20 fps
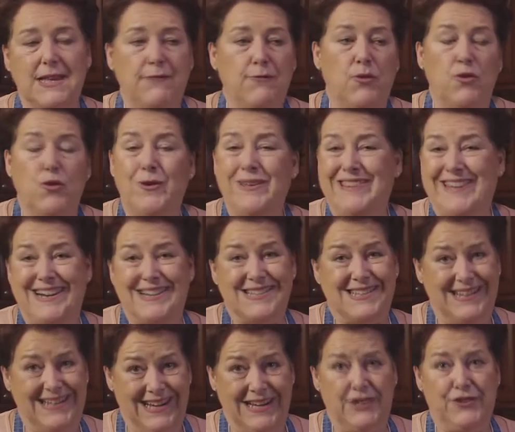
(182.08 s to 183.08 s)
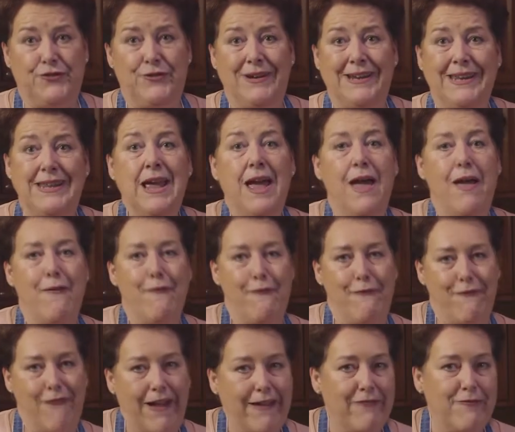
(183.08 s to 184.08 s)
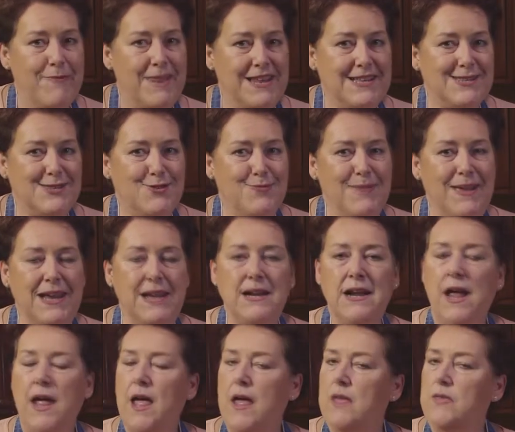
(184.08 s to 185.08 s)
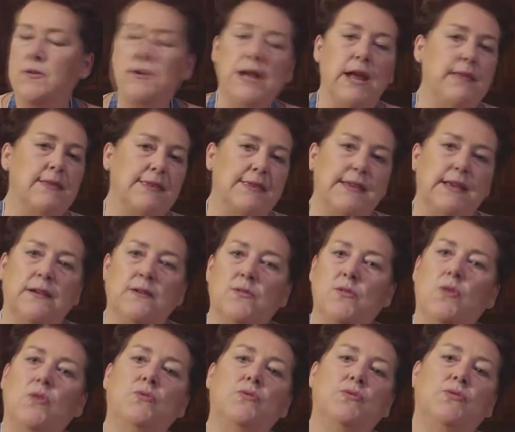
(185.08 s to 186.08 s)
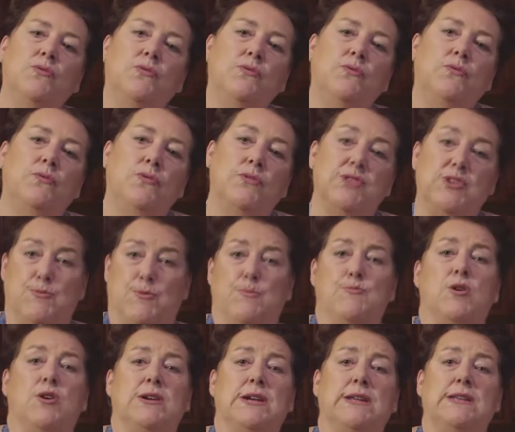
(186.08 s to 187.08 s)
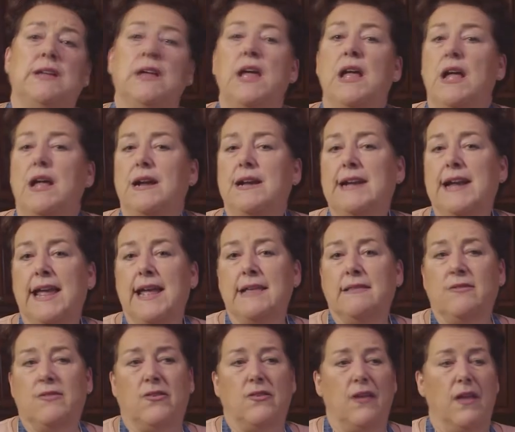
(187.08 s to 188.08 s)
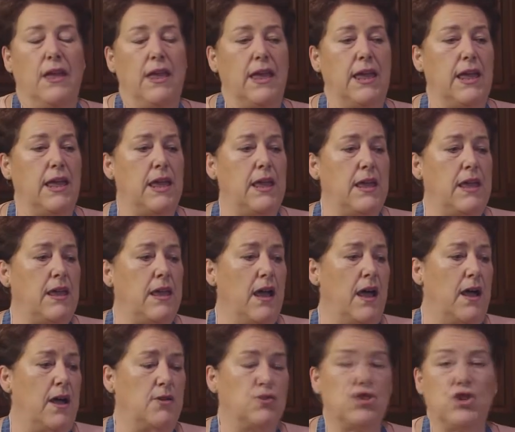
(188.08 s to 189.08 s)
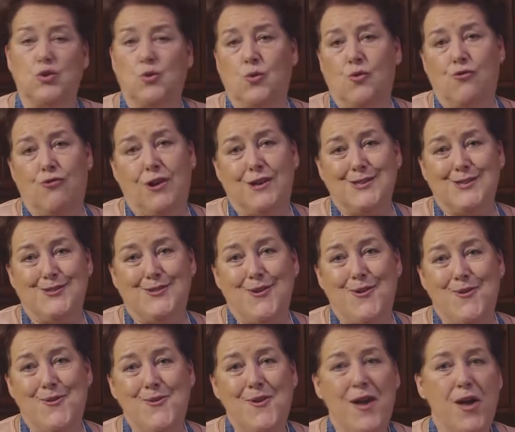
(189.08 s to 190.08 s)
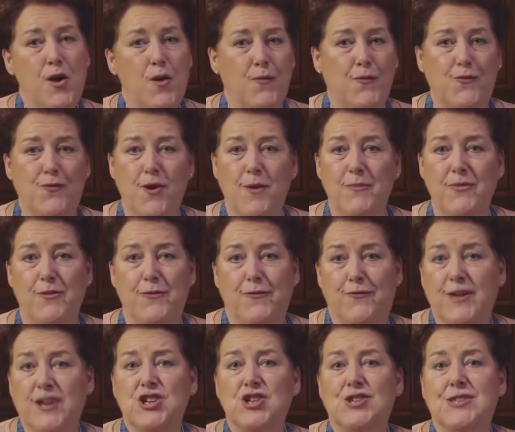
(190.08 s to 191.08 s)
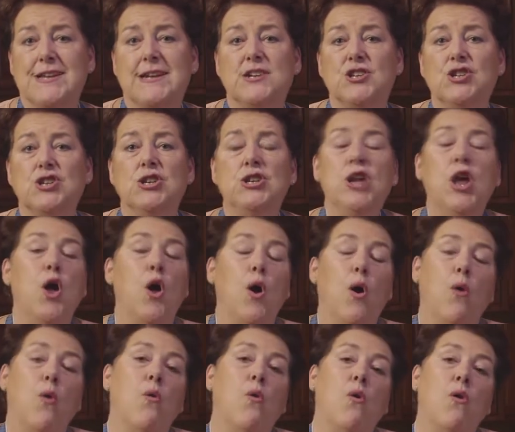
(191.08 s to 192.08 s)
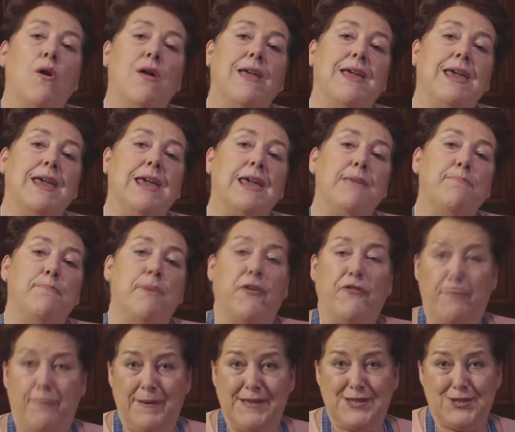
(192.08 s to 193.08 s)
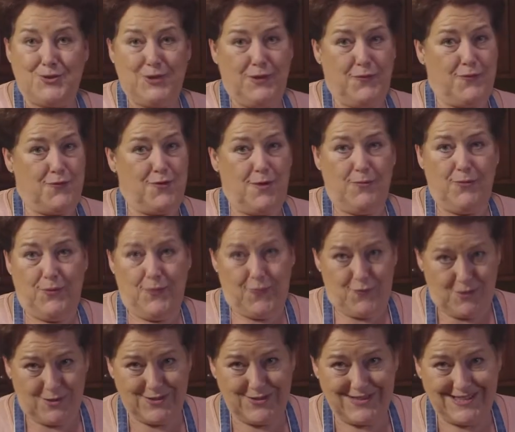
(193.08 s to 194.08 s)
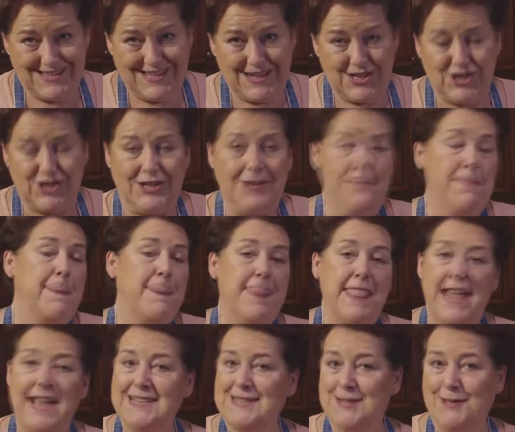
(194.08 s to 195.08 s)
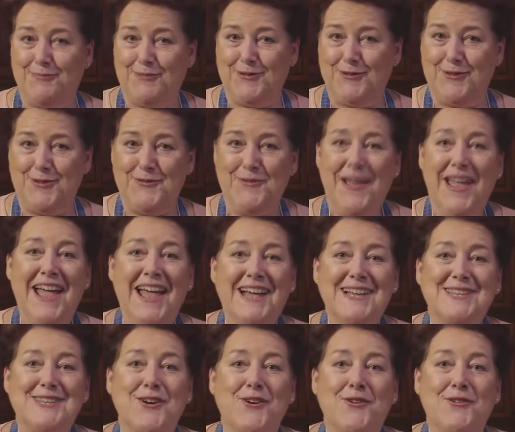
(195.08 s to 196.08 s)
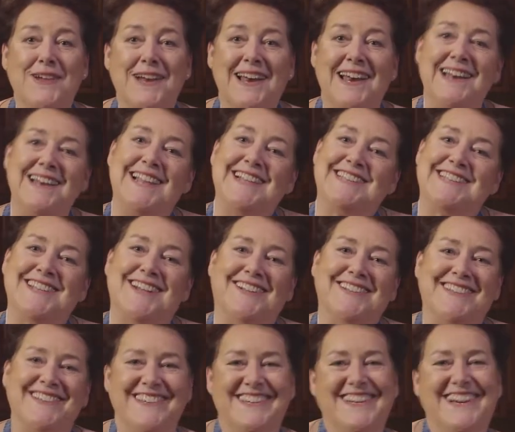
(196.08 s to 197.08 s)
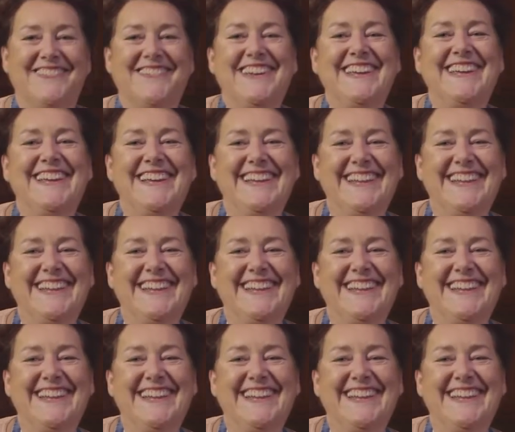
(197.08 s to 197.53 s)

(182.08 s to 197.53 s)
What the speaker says: even though it takes literally 5 minutes to make, you can still go to the supermarket, get a short crust dough from the fresh section or a puff pastry from the frozen section. It's up to you. So let's start, shall we?